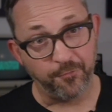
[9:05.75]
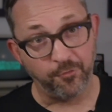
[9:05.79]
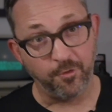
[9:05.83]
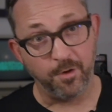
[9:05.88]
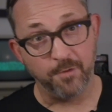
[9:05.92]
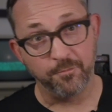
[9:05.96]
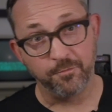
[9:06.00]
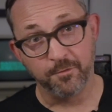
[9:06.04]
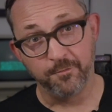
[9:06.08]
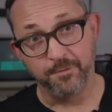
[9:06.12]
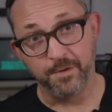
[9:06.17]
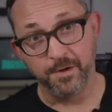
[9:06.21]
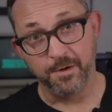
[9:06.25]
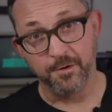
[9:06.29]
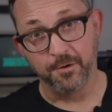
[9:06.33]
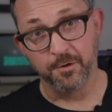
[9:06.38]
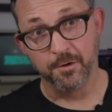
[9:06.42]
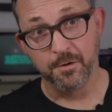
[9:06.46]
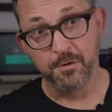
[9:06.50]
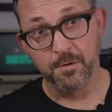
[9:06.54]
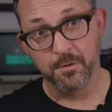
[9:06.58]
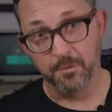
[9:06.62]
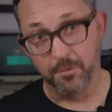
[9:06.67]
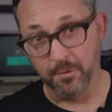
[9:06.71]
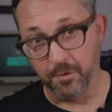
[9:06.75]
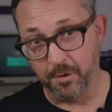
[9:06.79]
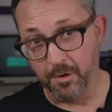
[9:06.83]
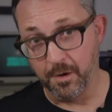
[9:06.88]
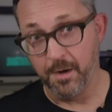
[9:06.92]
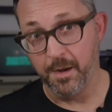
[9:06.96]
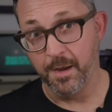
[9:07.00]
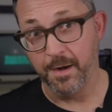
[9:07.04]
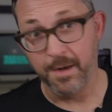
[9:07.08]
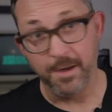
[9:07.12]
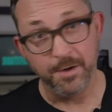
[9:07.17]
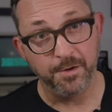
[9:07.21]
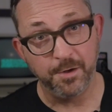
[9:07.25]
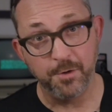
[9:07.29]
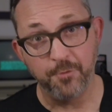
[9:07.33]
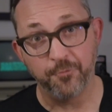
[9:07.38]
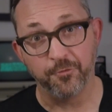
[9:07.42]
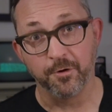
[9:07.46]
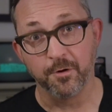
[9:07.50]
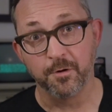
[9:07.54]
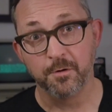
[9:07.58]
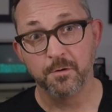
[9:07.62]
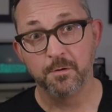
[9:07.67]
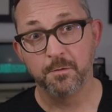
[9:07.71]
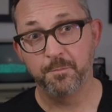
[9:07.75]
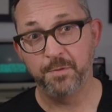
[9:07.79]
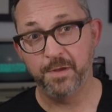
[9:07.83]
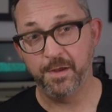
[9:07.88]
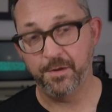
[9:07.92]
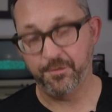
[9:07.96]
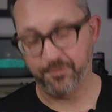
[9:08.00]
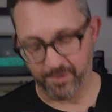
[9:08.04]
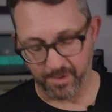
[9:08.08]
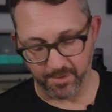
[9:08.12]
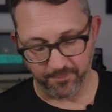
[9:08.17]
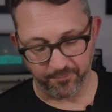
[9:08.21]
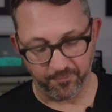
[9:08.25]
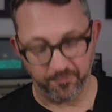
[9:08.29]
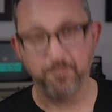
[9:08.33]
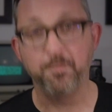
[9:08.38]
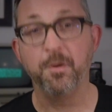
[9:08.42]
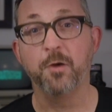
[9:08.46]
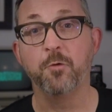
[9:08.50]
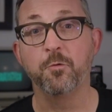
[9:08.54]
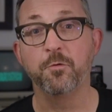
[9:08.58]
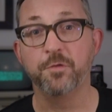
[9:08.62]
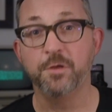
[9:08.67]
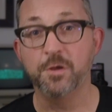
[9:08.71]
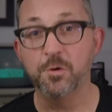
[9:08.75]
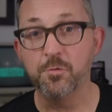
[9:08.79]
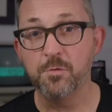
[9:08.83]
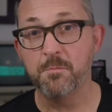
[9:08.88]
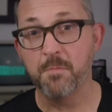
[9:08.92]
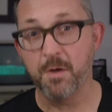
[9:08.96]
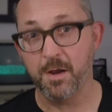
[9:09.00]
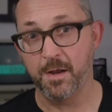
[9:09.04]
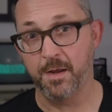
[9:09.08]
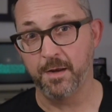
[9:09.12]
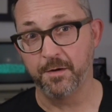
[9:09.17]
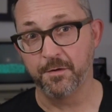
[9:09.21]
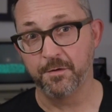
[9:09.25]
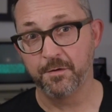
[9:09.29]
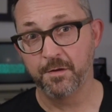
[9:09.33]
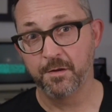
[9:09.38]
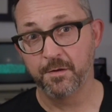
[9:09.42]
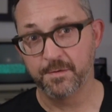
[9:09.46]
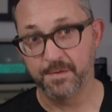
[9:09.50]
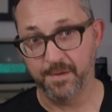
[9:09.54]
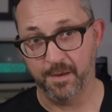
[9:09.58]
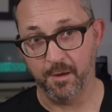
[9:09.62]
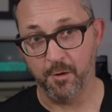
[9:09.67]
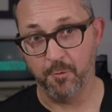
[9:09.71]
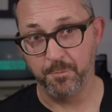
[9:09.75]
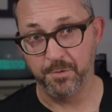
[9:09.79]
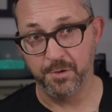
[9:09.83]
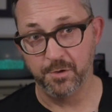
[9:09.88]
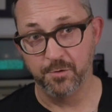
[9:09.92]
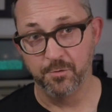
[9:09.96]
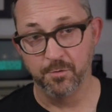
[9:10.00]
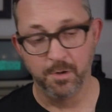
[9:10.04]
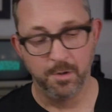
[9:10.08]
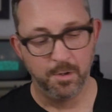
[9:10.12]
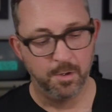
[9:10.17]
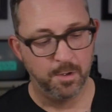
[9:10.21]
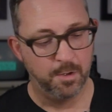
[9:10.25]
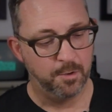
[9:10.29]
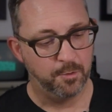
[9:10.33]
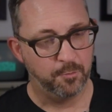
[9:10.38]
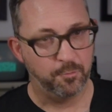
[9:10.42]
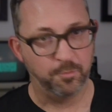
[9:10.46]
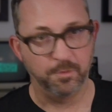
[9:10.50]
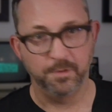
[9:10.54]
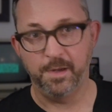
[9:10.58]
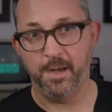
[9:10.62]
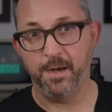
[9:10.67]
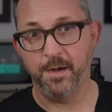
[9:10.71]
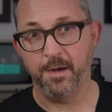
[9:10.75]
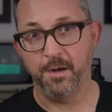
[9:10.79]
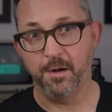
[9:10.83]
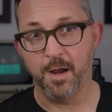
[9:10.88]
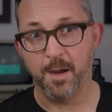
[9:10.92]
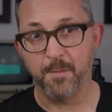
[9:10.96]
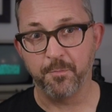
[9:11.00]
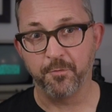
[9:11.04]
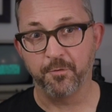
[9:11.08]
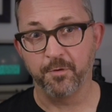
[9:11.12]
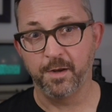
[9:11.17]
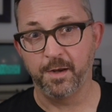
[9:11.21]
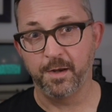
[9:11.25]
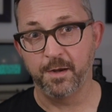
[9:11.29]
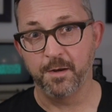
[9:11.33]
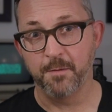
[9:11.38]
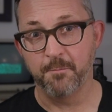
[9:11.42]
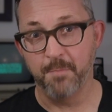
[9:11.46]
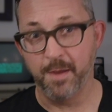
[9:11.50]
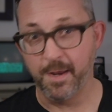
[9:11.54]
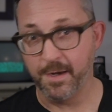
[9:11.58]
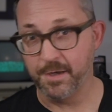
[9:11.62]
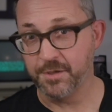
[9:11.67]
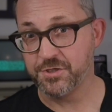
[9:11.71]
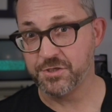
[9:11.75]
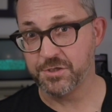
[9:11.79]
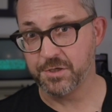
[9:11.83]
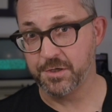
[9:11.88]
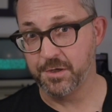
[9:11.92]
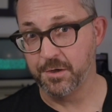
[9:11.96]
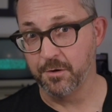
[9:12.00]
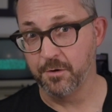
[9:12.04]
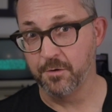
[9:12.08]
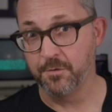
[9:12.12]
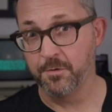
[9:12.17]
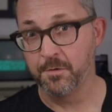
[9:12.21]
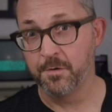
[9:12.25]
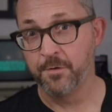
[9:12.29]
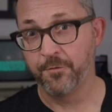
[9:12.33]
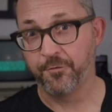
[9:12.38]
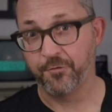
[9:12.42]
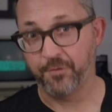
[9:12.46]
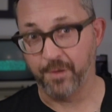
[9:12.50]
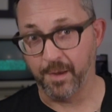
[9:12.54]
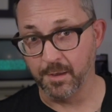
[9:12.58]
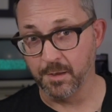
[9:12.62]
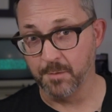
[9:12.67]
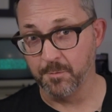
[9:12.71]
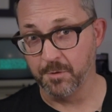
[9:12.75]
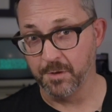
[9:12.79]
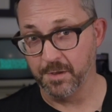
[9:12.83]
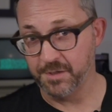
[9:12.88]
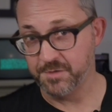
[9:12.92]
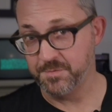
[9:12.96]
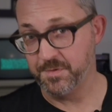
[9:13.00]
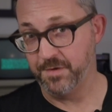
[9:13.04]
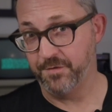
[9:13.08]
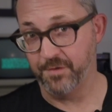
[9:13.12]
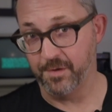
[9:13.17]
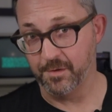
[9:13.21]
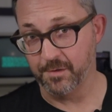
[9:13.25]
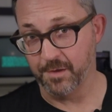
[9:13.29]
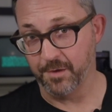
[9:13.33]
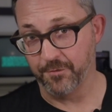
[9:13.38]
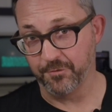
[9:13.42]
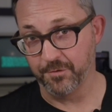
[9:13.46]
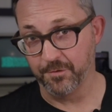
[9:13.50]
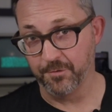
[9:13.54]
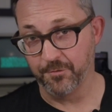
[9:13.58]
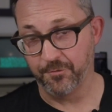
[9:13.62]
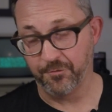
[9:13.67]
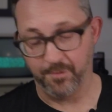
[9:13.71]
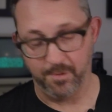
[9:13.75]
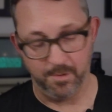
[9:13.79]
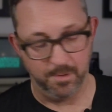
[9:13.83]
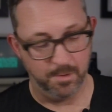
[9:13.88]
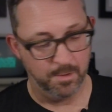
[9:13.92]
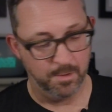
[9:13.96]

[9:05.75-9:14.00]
software vendor, or an end user, PCS is built with you in mind to help you create and operate managed, secure, scalable HPC clusters,